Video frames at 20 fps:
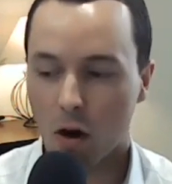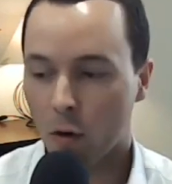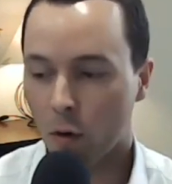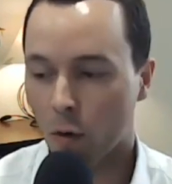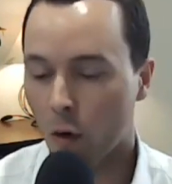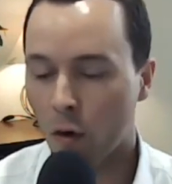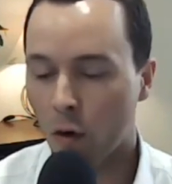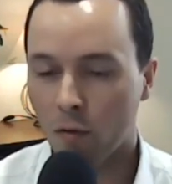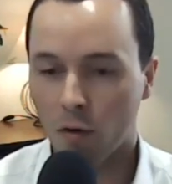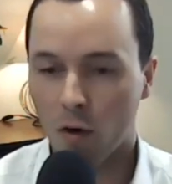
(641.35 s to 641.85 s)
are
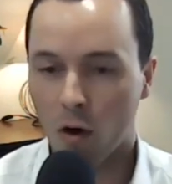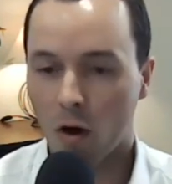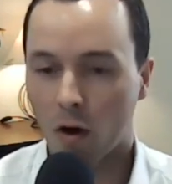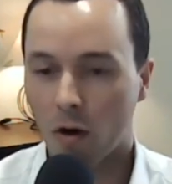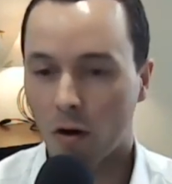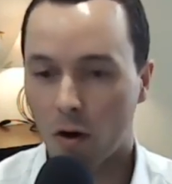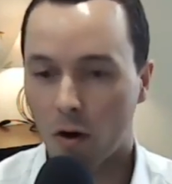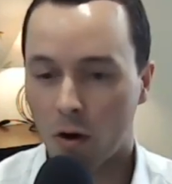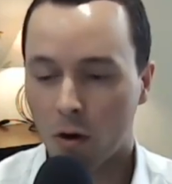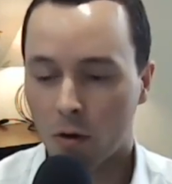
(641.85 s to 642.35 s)

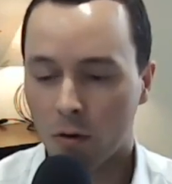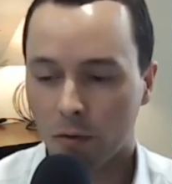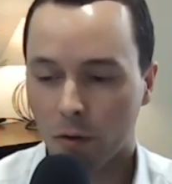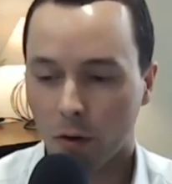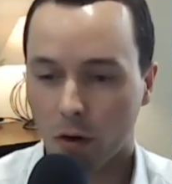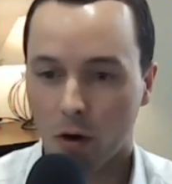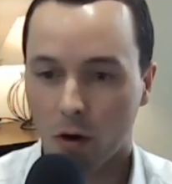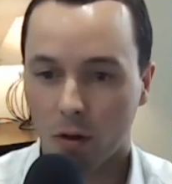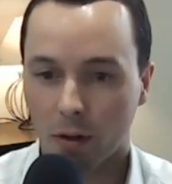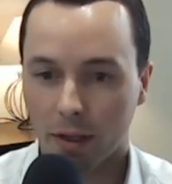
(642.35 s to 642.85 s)

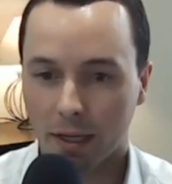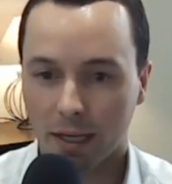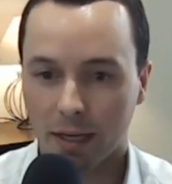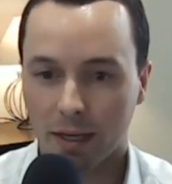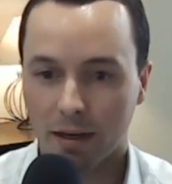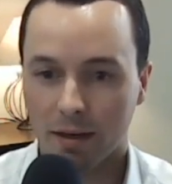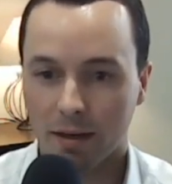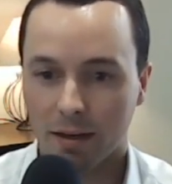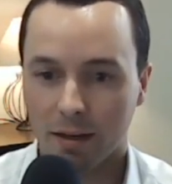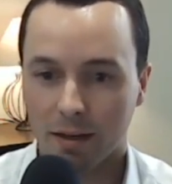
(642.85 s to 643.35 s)
overhauling
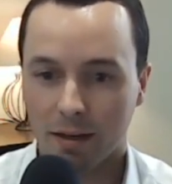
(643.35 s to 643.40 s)
it